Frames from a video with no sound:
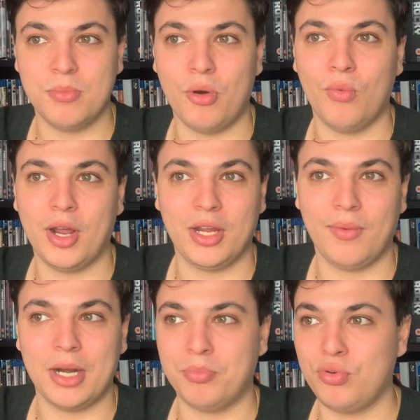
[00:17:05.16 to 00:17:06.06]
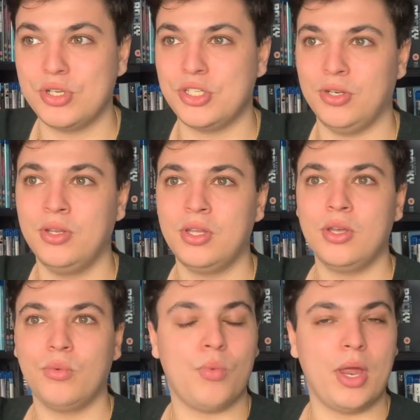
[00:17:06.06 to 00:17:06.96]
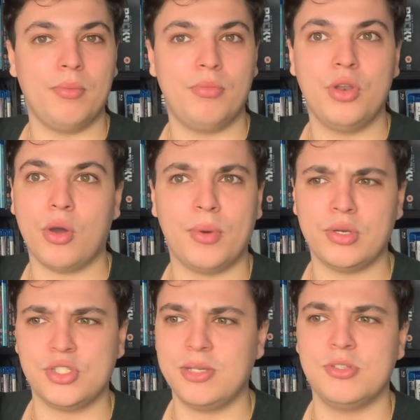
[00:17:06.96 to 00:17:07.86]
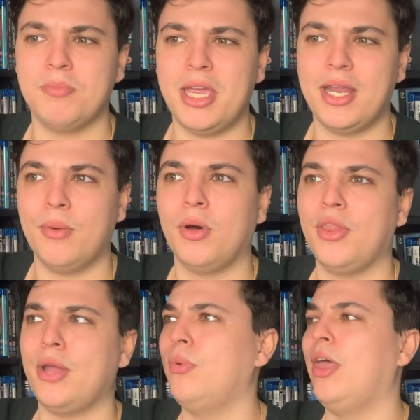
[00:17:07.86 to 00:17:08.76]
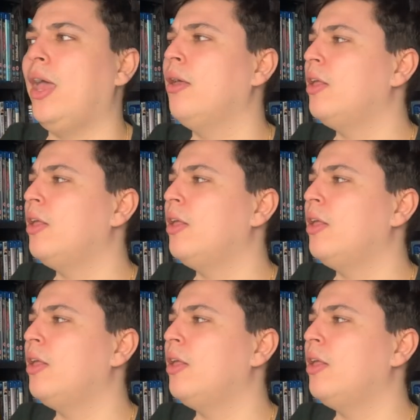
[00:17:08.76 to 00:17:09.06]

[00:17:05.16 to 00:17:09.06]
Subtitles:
ball running around a prison where no one else seemed to be there while they were there.